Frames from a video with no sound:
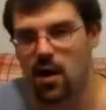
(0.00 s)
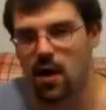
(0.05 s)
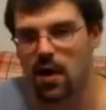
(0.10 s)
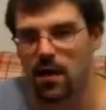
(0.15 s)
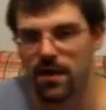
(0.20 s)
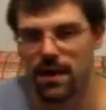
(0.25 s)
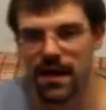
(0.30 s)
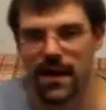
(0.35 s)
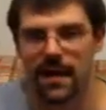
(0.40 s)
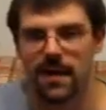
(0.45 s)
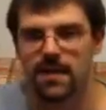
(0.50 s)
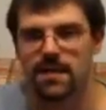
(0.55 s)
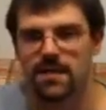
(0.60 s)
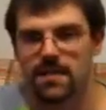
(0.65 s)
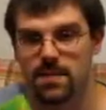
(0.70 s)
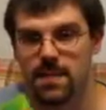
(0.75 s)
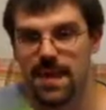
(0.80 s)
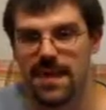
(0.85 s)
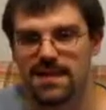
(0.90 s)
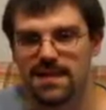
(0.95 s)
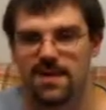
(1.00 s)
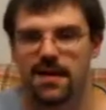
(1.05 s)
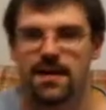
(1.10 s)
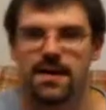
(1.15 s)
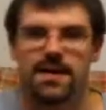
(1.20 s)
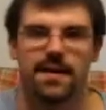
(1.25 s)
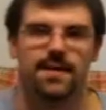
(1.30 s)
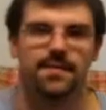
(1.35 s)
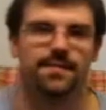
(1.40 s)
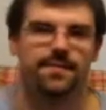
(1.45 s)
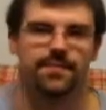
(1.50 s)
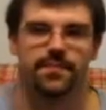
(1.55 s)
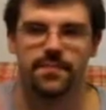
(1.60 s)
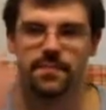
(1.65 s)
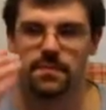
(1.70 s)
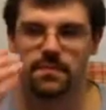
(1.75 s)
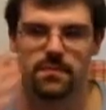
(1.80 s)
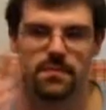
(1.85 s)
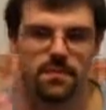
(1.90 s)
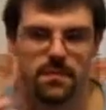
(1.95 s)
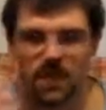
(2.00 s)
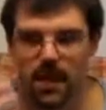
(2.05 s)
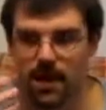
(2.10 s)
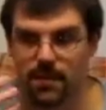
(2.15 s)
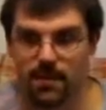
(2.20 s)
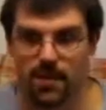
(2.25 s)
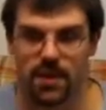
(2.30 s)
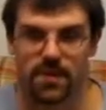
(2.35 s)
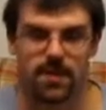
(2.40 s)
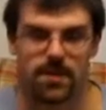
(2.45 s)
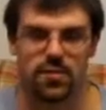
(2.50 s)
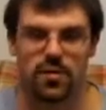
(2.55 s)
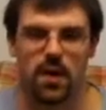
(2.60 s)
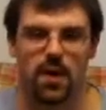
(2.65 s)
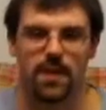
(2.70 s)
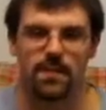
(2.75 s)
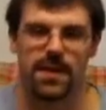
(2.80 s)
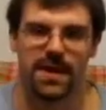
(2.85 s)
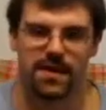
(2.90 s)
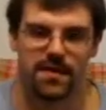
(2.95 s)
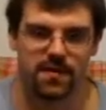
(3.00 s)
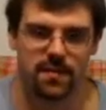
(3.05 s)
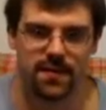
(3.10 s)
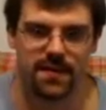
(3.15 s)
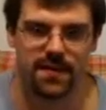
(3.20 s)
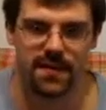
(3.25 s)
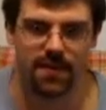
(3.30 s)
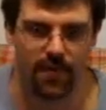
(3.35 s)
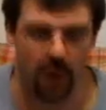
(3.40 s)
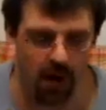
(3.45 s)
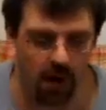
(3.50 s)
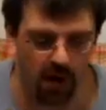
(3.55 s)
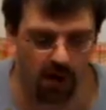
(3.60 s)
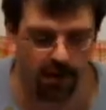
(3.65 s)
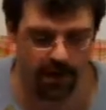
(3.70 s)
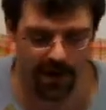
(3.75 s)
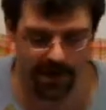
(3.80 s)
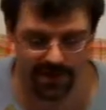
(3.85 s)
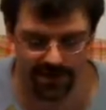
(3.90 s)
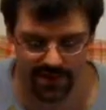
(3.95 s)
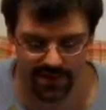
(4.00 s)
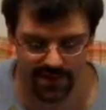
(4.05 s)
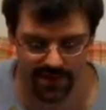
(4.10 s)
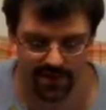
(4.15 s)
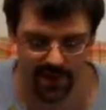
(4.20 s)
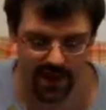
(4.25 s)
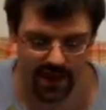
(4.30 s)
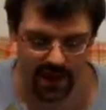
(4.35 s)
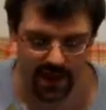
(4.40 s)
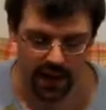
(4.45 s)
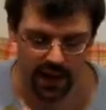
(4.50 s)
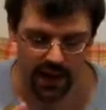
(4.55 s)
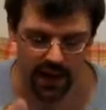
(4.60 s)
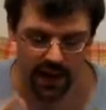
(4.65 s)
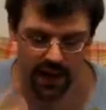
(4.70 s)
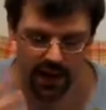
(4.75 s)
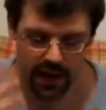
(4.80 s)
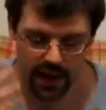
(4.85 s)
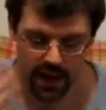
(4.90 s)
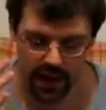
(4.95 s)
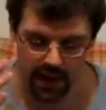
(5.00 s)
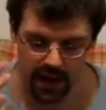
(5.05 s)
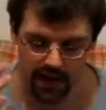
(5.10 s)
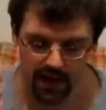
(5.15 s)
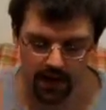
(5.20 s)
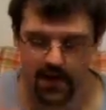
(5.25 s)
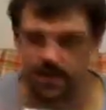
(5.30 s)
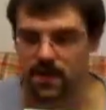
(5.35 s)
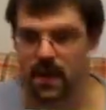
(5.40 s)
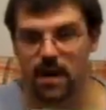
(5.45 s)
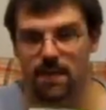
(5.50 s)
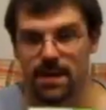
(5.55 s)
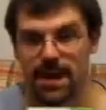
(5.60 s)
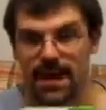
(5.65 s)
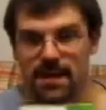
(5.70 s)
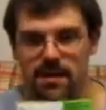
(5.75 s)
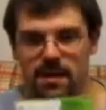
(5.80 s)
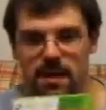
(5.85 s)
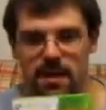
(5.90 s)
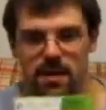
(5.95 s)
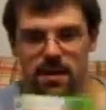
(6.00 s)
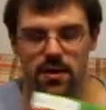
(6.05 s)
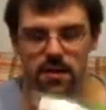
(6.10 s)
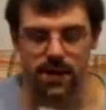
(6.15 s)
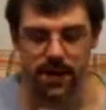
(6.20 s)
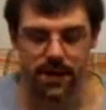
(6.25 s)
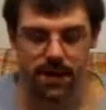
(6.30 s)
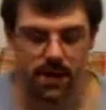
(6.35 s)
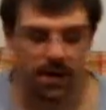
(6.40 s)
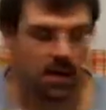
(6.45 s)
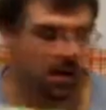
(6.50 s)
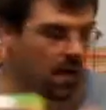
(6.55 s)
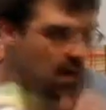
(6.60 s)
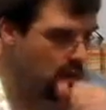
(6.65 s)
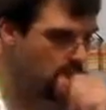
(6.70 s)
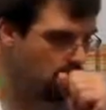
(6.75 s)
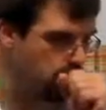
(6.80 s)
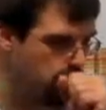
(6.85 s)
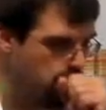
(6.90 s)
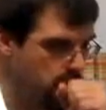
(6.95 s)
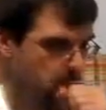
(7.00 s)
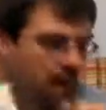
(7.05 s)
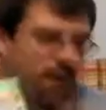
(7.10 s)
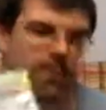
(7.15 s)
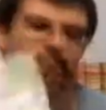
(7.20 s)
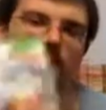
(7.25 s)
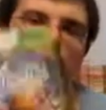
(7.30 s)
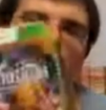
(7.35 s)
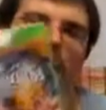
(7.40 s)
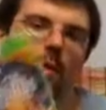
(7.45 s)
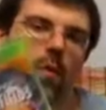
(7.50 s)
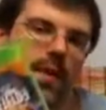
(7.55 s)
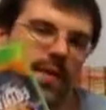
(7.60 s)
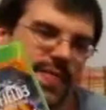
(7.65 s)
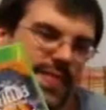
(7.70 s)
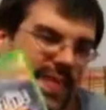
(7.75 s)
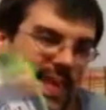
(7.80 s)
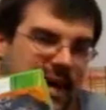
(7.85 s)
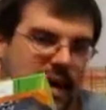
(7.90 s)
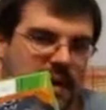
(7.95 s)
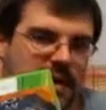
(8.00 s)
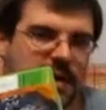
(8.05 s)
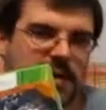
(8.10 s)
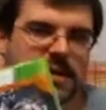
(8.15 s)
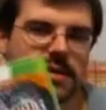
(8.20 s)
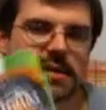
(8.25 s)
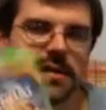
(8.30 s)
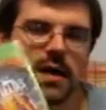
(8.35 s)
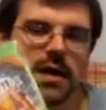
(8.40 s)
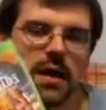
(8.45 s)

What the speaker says: all that space on it, and pretty much all PS3s have hard drives in them, it's automatically included. With this,